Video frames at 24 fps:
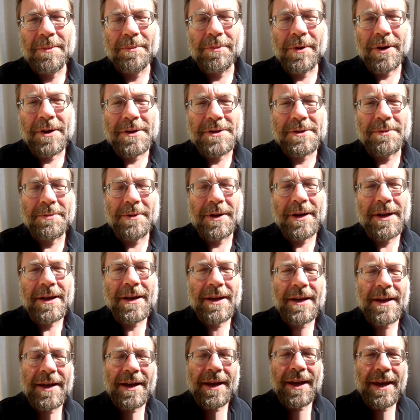Bronx Arena,
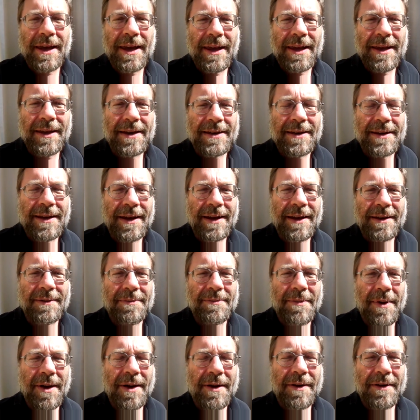and
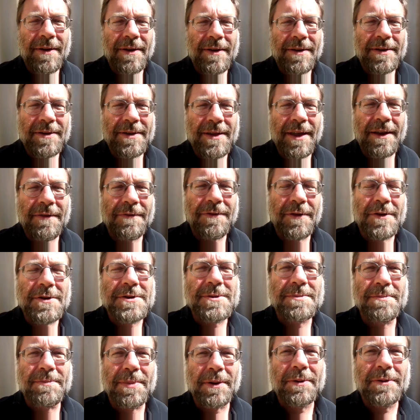um, they
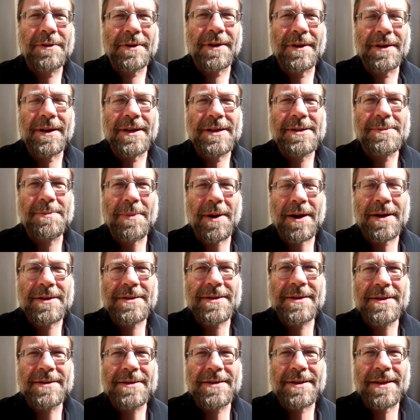first built nest
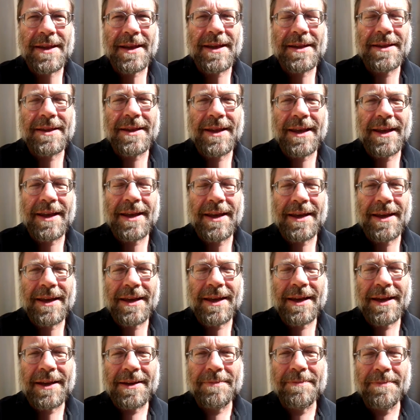boxes, then
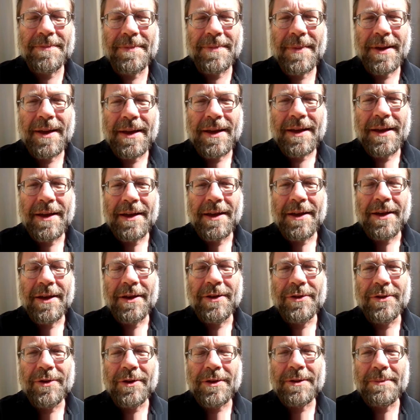they um,
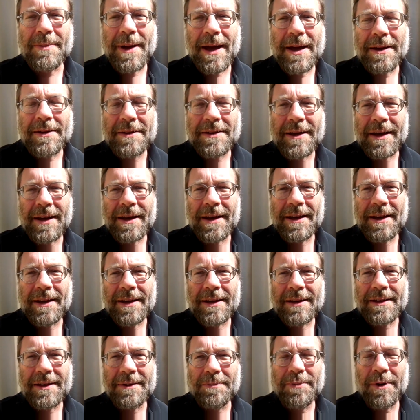took them out
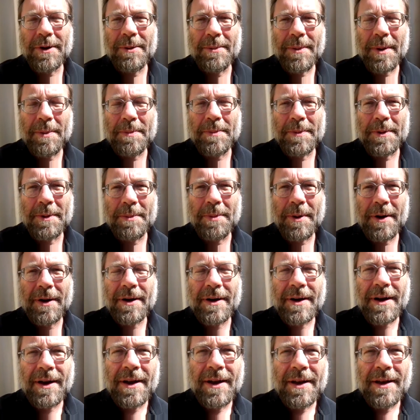and put them up in the park.
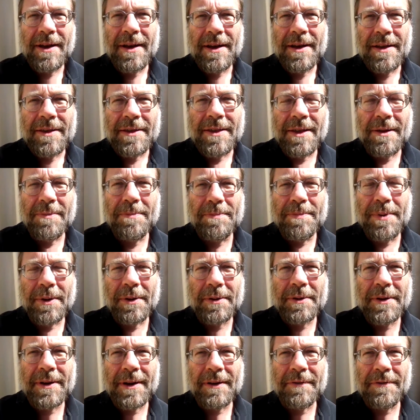The
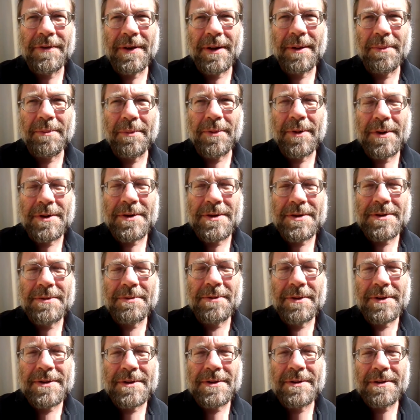building of them was
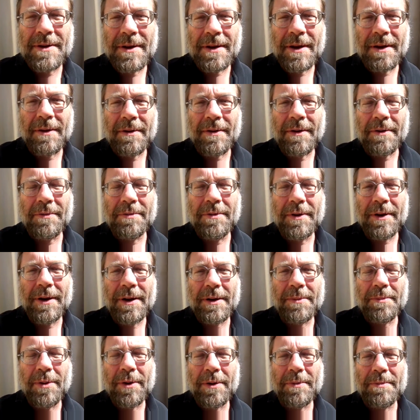was a really
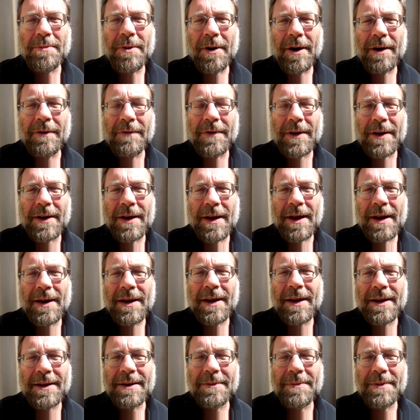important part of it, and
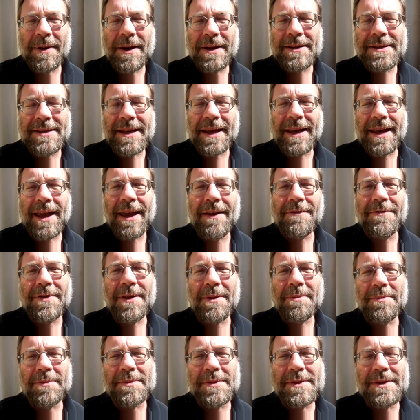then because it gave
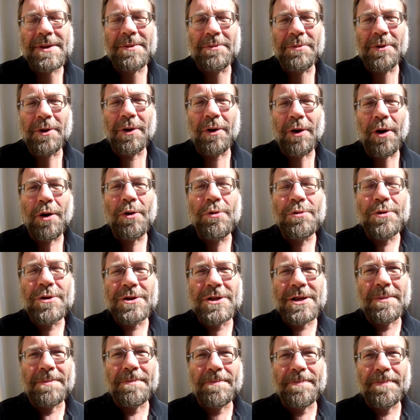them some real
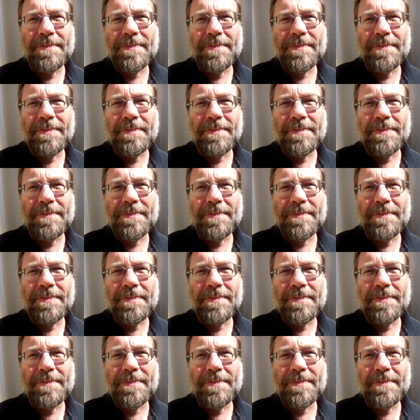ownership